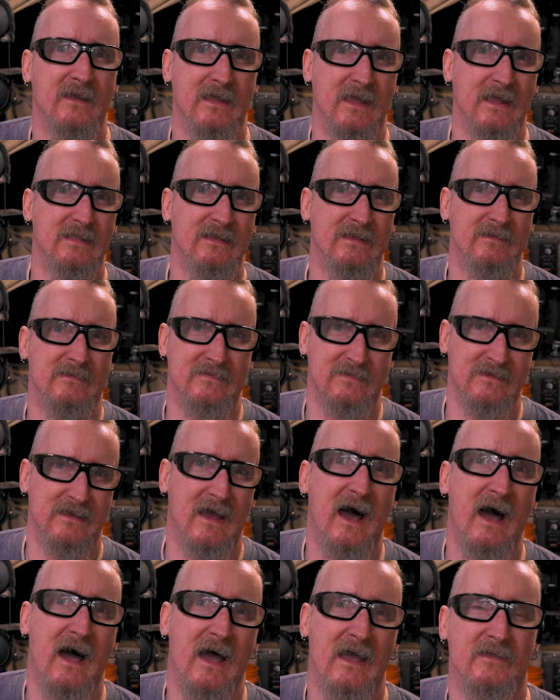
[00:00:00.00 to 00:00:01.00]

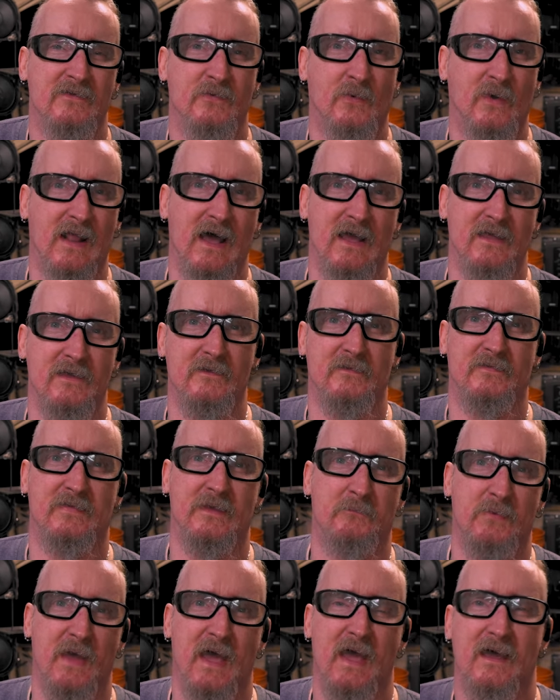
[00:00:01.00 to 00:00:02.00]
EDCI is what I use
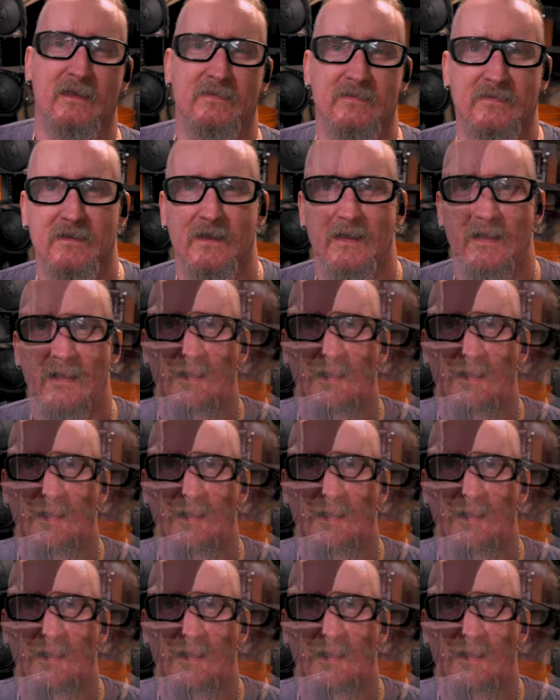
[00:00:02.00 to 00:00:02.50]
the best.